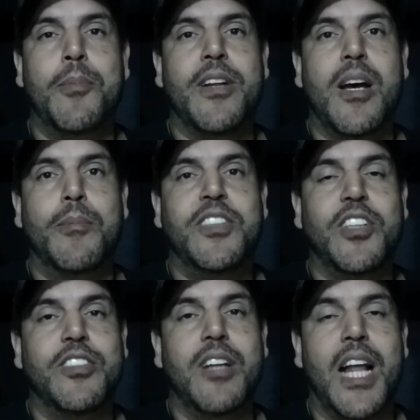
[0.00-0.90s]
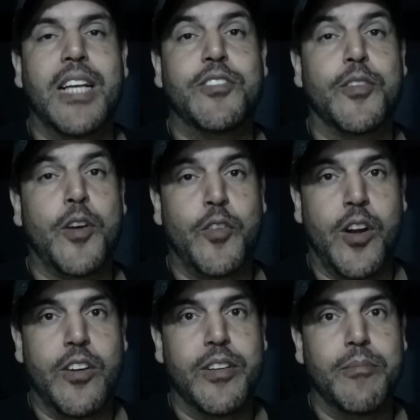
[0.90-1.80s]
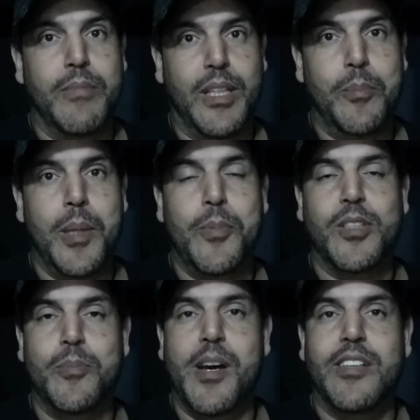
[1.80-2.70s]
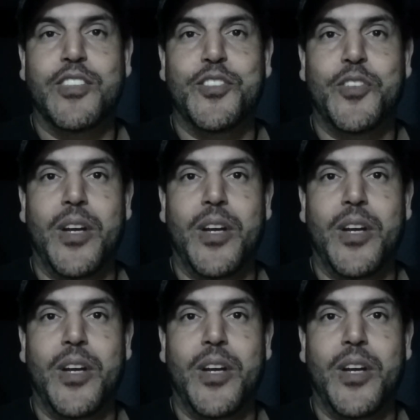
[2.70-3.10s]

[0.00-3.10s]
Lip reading: able to help me change the lives of over 100 million people in a positive